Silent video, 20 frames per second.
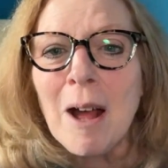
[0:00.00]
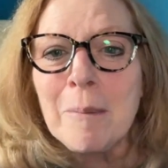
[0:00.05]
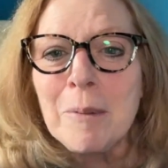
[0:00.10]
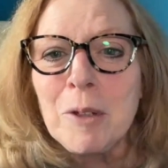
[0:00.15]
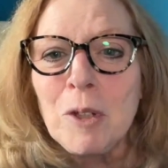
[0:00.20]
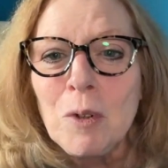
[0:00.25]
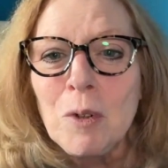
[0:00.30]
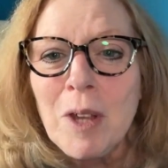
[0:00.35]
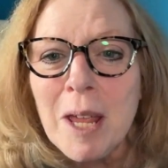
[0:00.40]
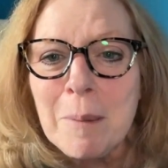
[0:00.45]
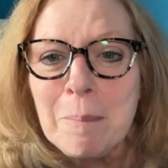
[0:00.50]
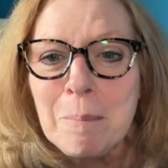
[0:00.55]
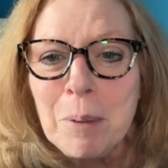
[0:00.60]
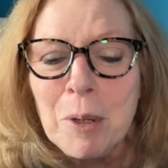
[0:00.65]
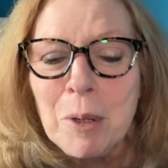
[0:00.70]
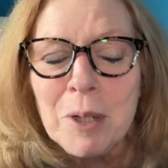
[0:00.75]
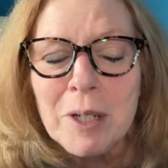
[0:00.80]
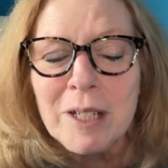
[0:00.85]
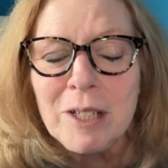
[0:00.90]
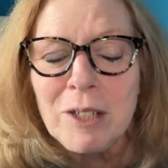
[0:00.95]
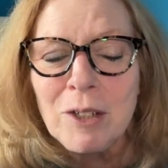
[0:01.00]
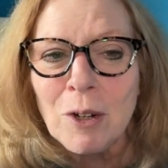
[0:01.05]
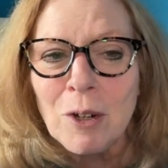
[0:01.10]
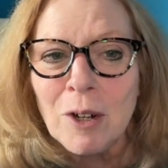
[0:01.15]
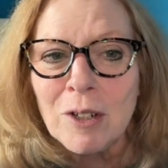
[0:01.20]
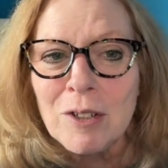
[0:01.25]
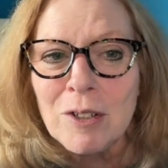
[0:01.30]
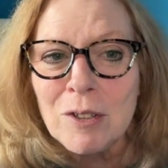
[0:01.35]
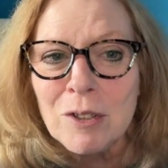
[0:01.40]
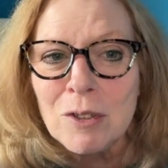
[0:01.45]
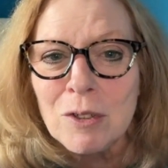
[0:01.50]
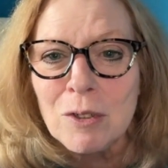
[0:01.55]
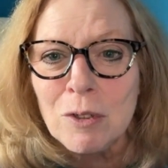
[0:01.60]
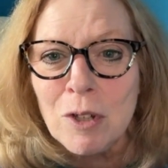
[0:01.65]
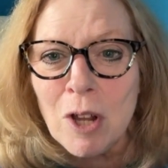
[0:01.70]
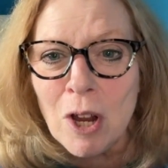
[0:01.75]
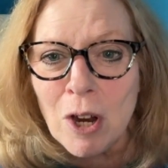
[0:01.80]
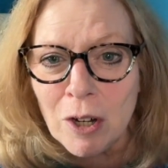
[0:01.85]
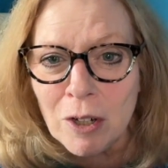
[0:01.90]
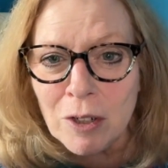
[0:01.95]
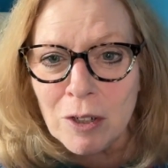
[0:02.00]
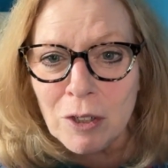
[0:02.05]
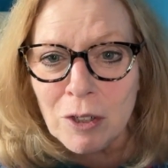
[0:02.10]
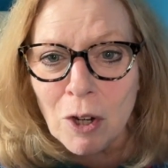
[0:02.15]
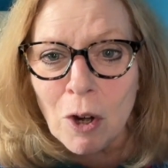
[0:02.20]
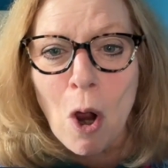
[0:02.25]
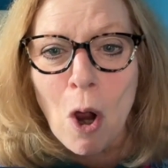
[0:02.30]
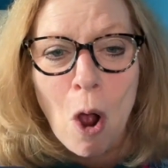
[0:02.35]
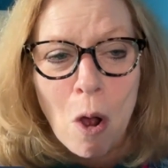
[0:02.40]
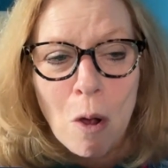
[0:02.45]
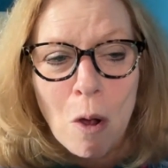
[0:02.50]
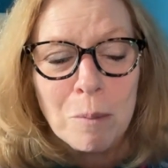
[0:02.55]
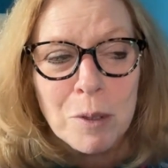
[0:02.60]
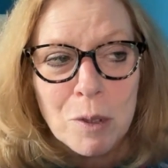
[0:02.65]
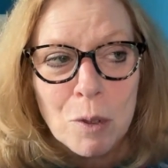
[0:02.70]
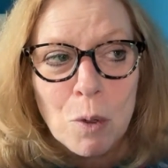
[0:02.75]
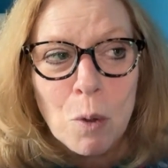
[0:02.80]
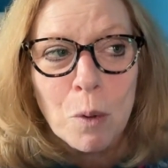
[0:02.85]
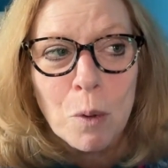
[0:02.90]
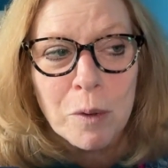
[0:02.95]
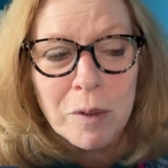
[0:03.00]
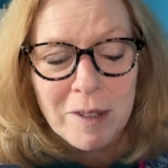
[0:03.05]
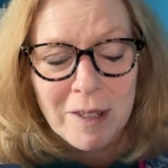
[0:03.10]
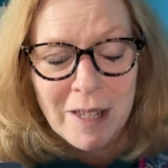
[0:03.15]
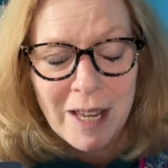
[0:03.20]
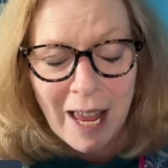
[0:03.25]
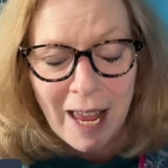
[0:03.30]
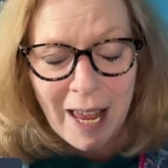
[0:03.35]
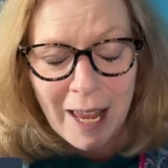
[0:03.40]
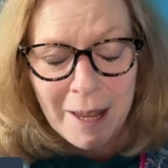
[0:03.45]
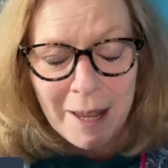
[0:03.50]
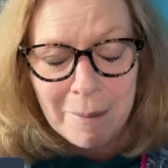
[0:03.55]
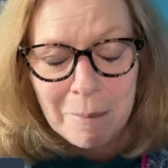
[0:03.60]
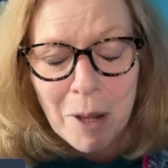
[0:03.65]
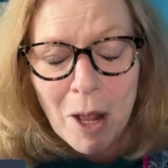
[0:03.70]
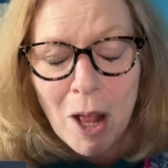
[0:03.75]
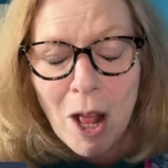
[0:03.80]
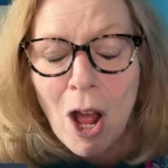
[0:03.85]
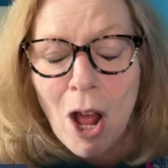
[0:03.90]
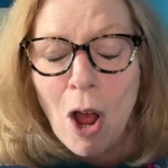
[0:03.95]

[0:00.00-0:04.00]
You can put your home school's name